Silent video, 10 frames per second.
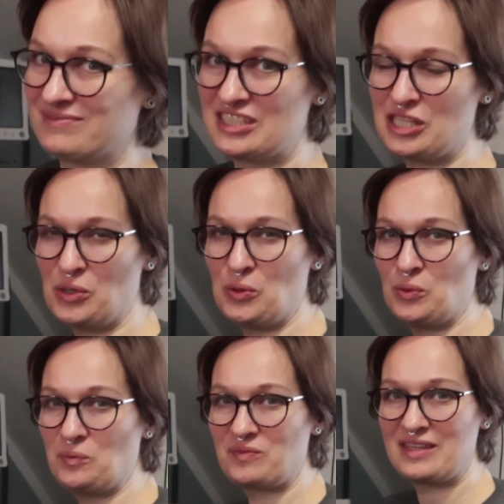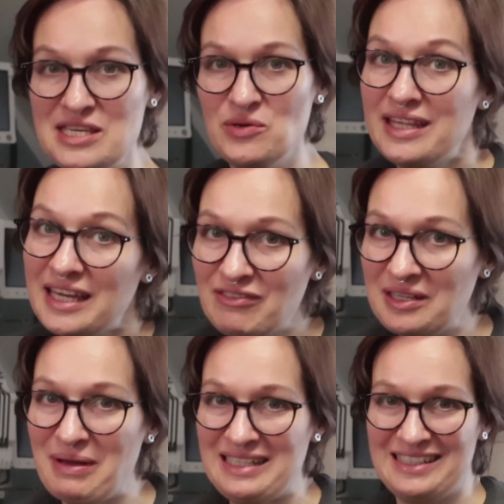So see you in the
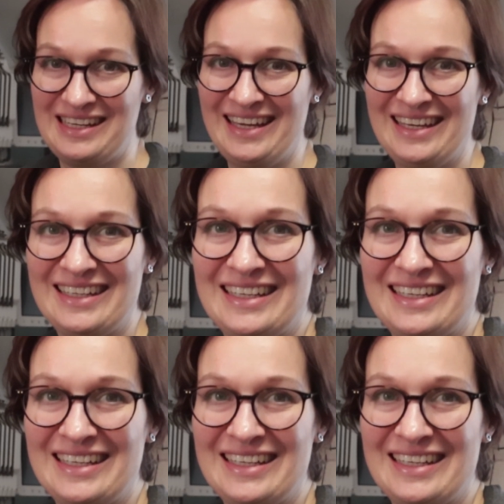evening, basically.